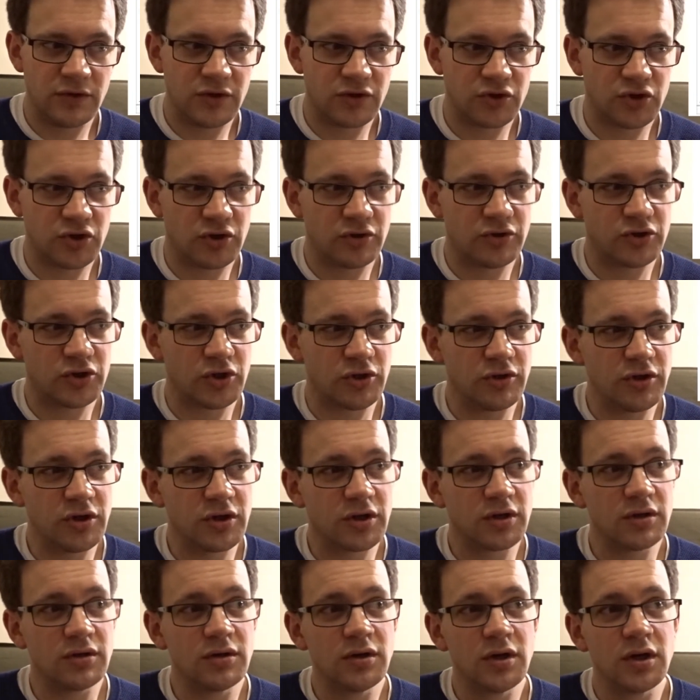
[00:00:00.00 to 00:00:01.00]
So you
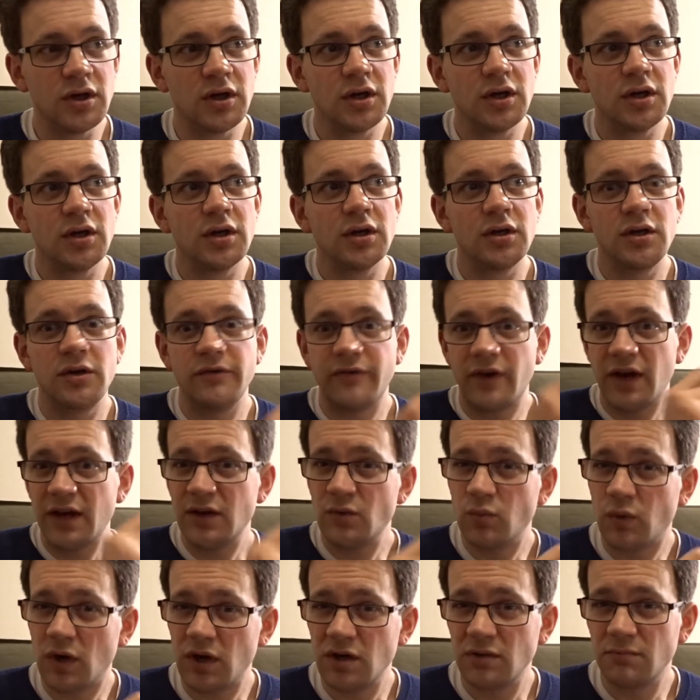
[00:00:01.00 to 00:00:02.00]
can
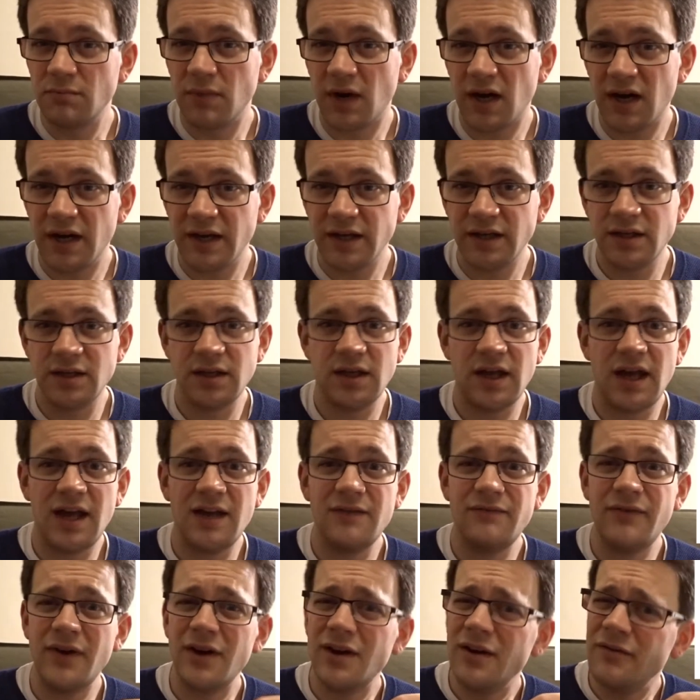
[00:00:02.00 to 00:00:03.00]
divide 1 by
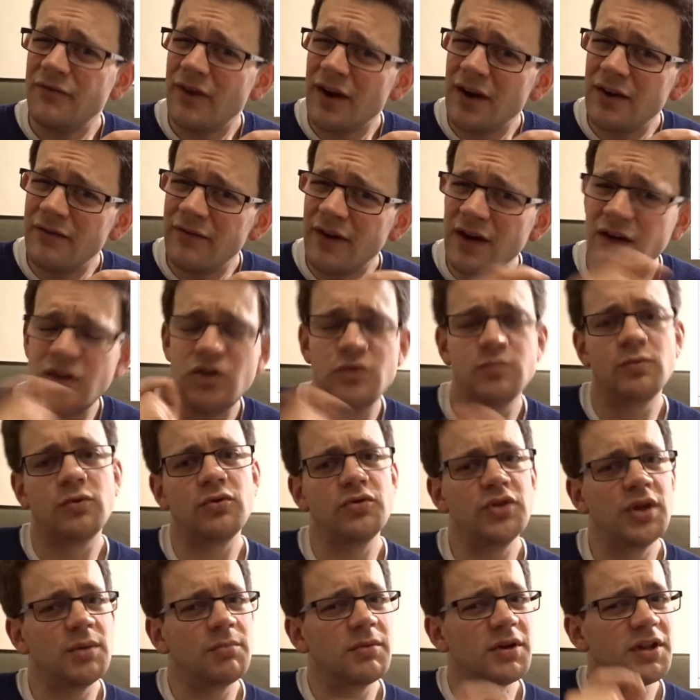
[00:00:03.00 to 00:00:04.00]
a very, very, very
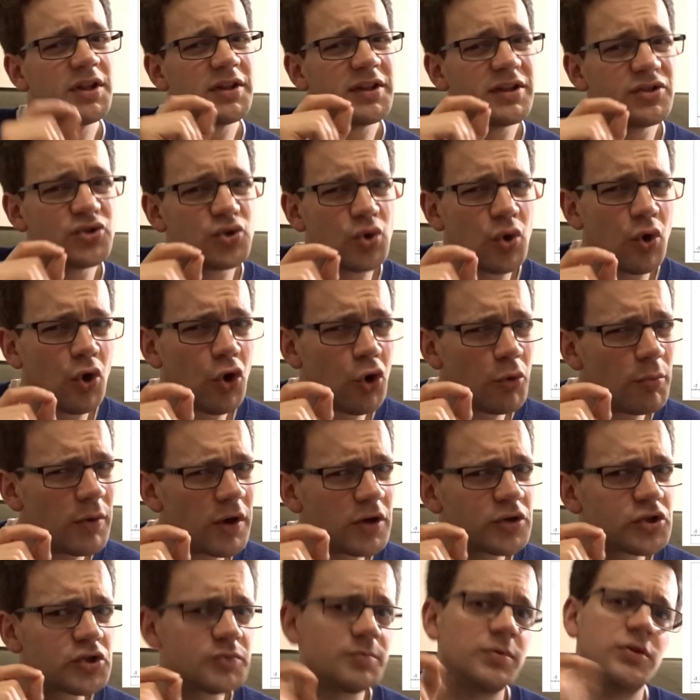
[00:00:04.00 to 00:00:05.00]
small number that is
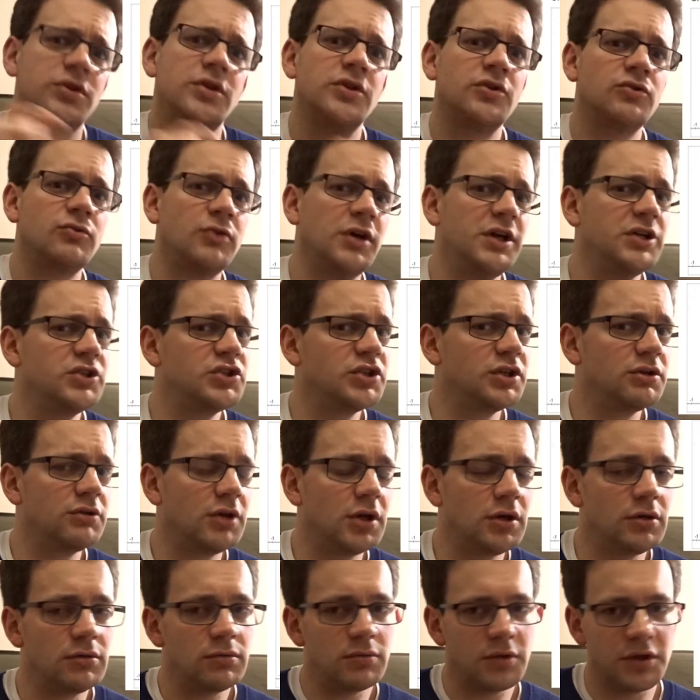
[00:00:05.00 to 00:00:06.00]
almost but not quite 0,